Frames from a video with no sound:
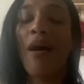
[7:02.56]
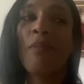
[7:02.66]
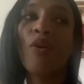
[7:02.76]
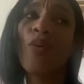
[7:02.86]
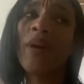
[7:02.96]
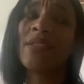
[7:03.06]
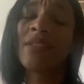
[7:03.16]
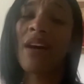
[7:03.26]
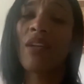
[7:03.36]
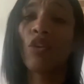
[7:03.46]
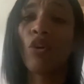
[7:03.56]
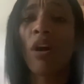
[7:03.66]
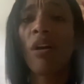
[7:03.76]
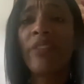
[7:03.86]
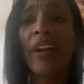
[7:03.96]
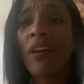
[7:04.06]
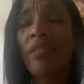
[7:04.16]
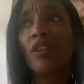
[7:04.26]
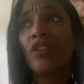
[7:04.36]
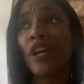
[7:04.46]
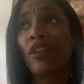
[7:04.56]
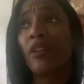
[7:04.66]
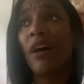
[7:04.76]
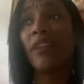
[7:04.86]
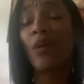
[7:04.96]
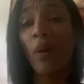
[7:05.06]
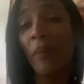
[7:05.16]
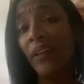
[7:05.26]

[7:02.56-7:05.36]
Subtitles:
who is a little curvier, they're lovely women.